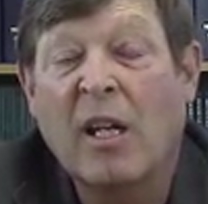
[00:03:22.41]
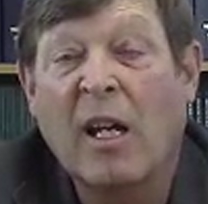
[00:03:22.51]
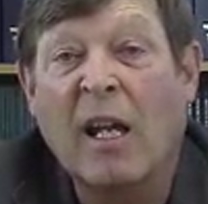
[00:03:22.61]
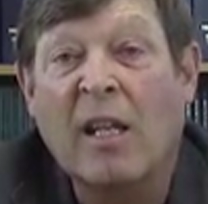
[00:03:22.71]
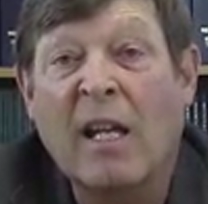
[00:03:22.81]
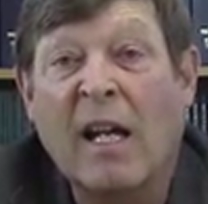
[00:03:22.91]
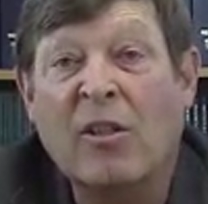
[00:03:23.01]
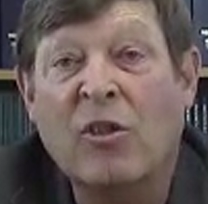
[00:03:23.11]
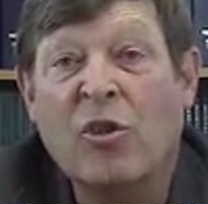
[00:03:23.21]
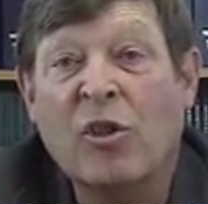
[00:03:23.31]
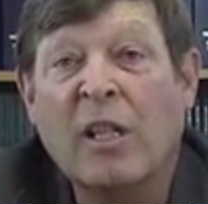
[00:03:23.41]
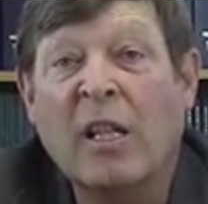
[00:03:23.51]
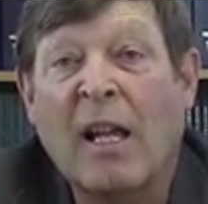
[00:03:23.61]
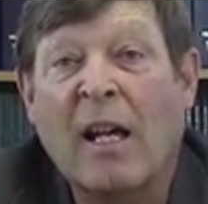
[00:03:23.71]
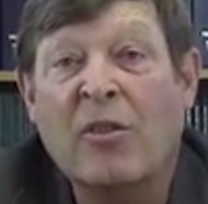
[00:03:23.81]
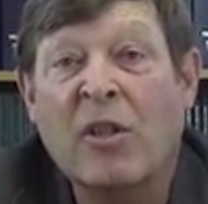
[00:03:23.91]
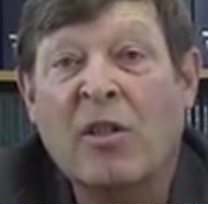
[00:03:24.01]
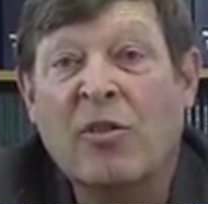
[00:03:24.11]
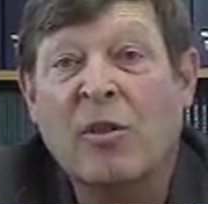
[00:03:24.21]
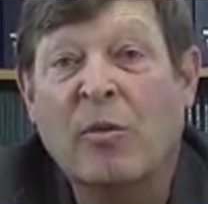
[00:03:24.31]
and that usually allows
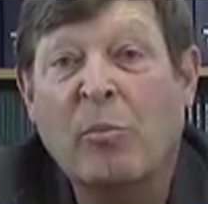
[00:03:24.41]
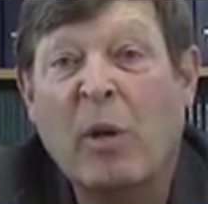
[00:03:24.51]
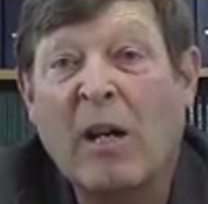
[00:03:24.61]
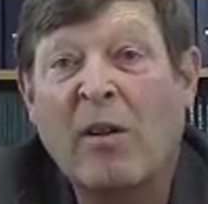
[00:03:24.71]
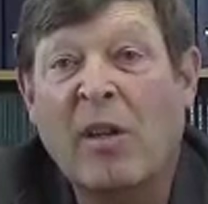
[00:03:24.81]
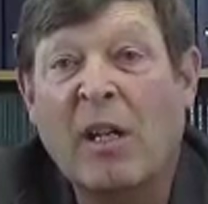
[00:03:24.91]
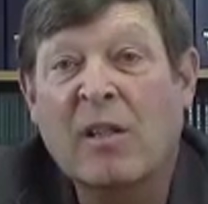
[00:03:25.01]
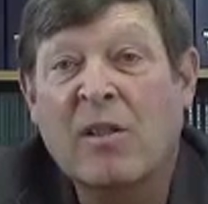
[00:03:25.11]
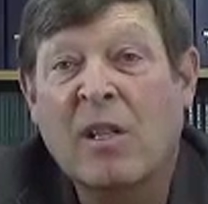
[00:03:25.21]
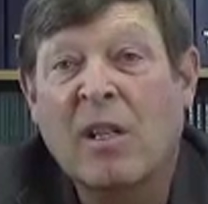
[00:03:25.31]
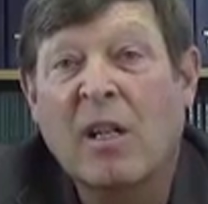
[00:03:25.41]
us to repair things